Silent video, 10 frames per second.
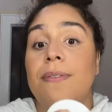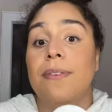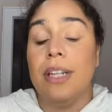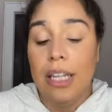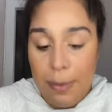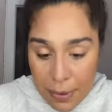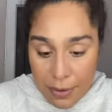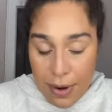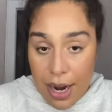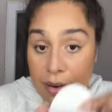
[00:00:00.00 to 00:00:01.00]
flip it
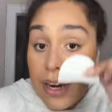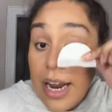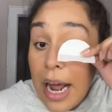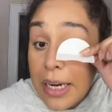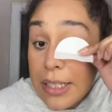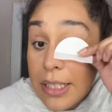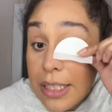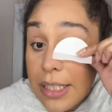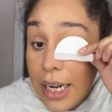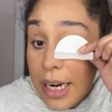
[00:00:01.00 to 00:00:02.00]
around and actually
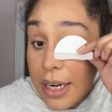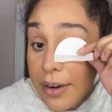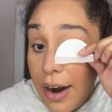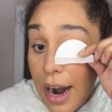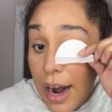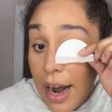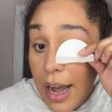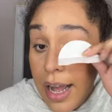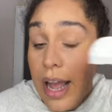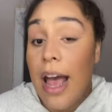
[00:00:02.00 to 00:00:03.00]
stick it on your
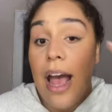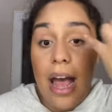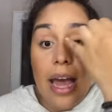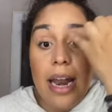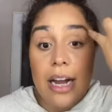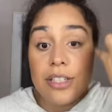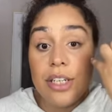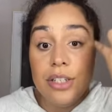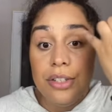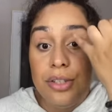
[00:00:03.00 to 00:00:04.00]
eye and
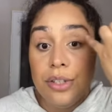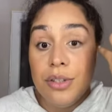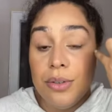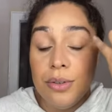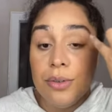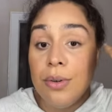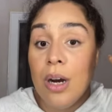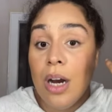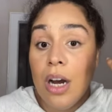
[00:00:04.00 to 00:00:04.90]
actually do